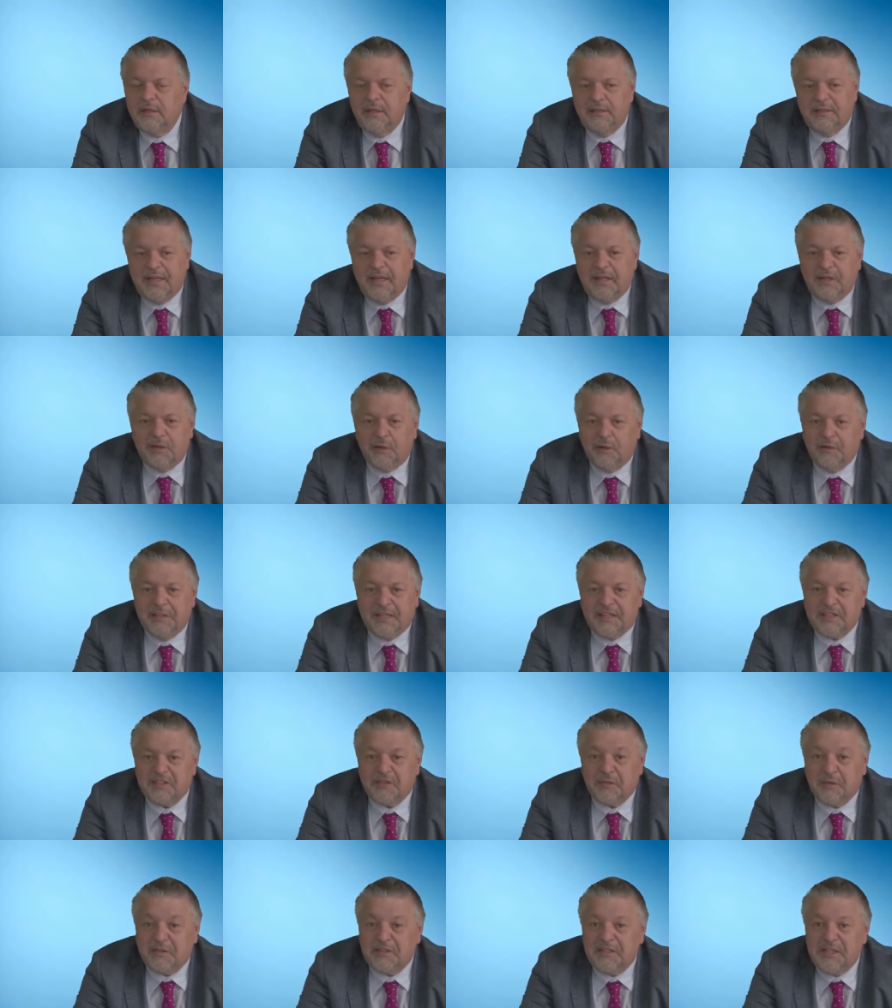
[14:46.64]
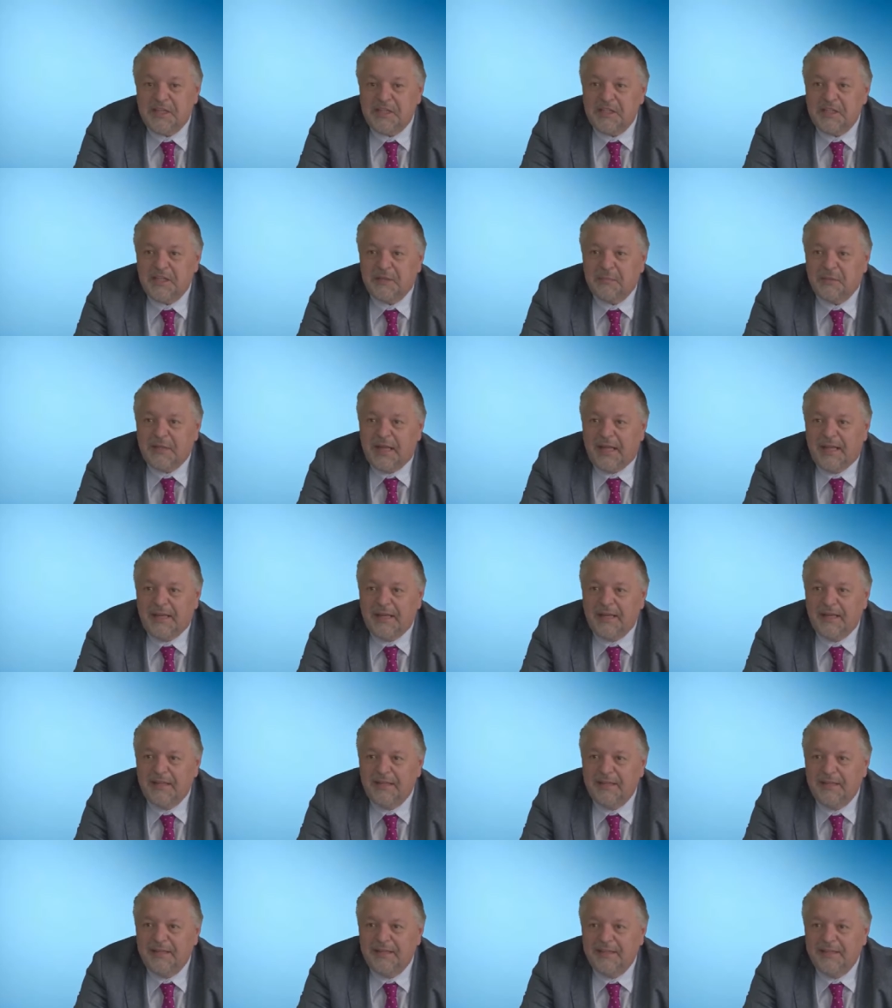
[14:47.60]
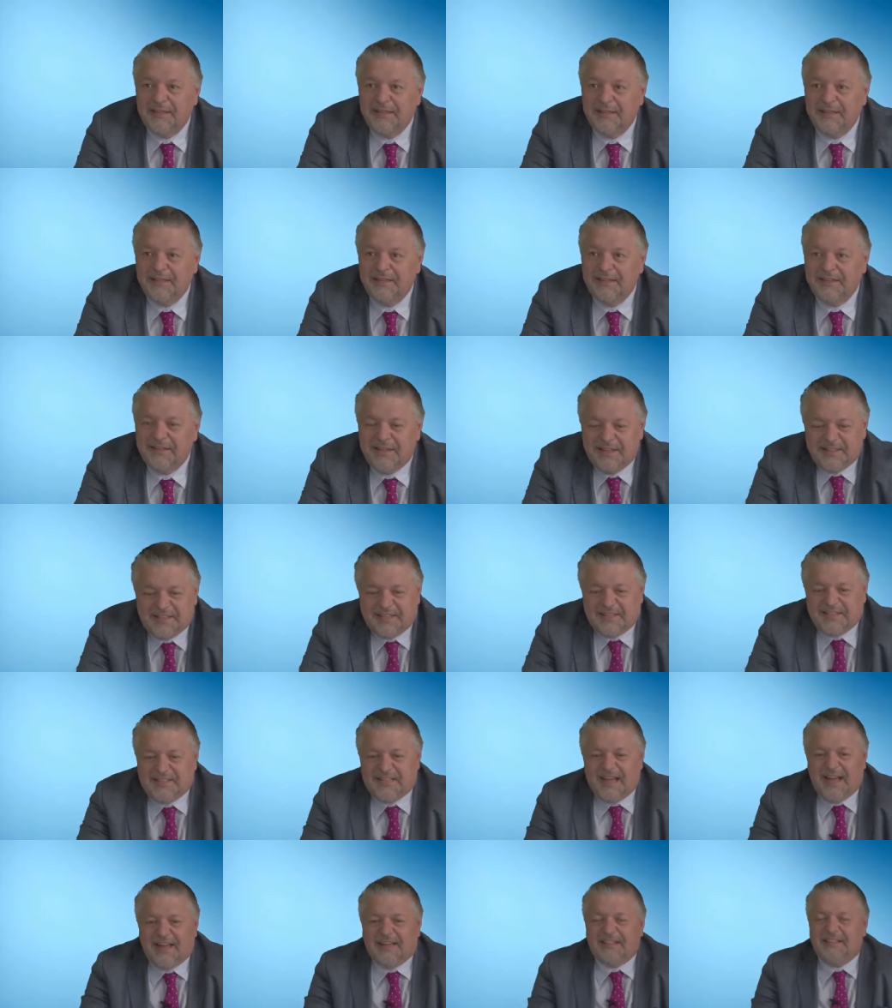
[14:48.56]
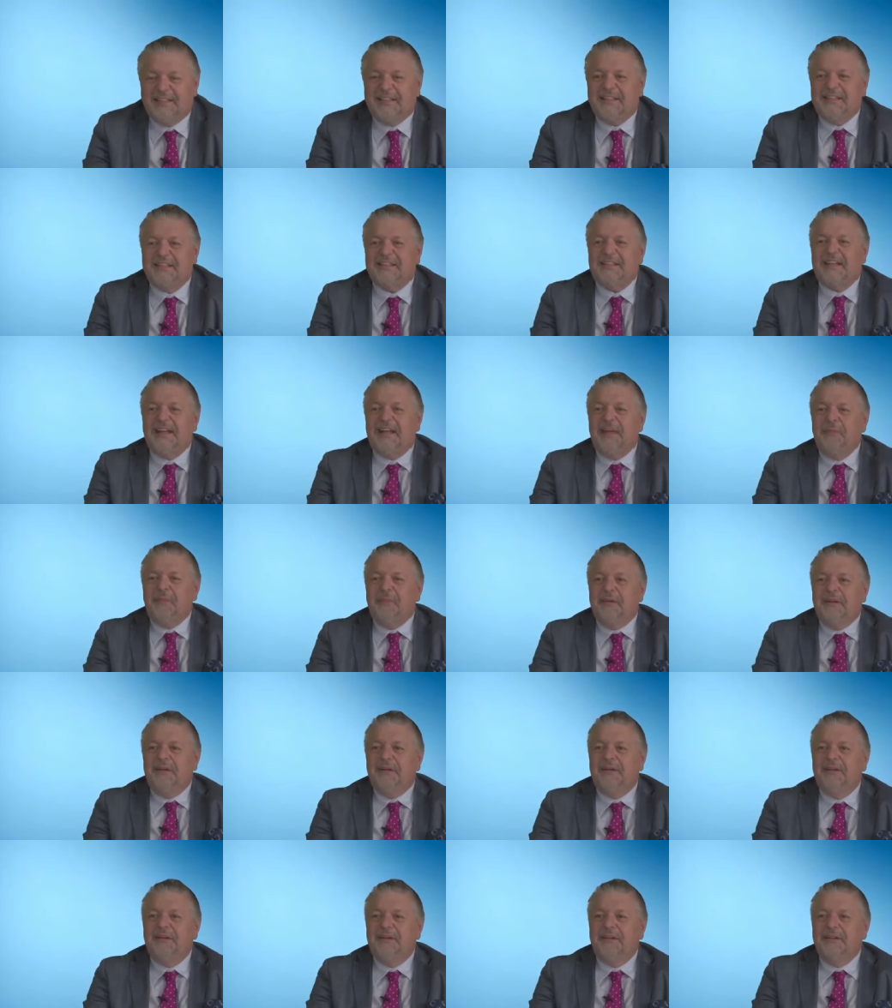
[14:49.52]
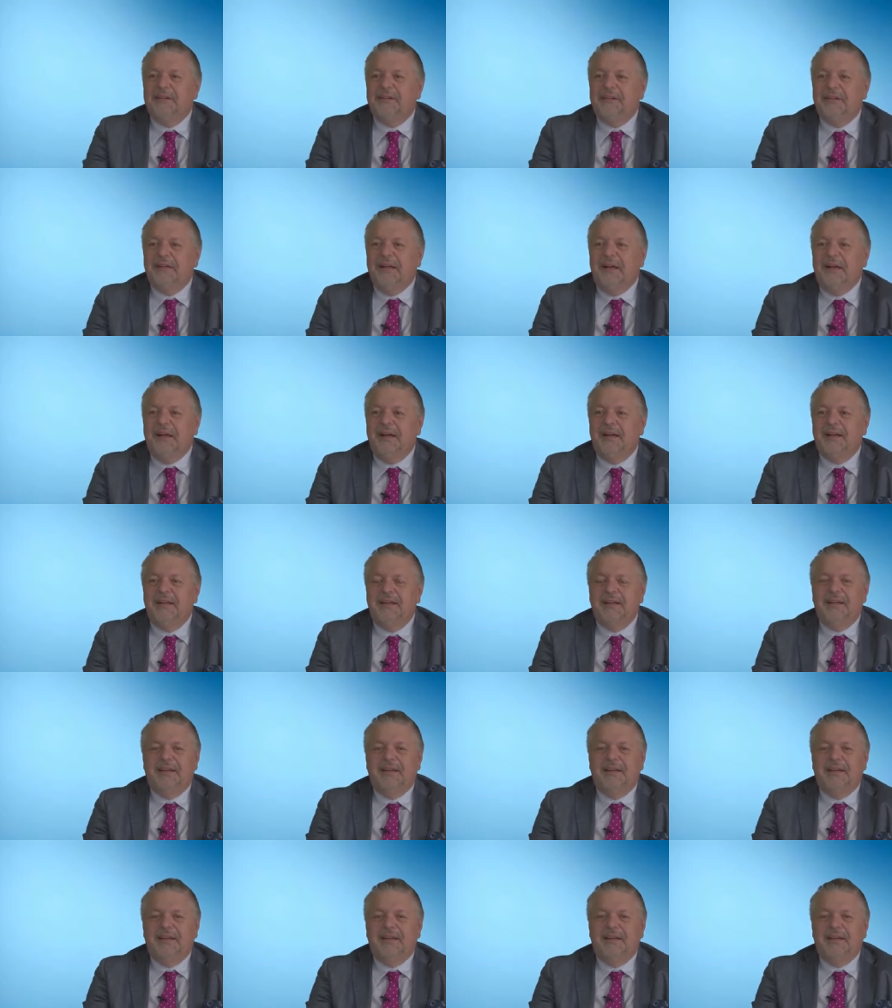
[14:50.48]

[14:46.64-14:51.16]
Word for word: They call that strategic planning. It's exactly the same. Yeah.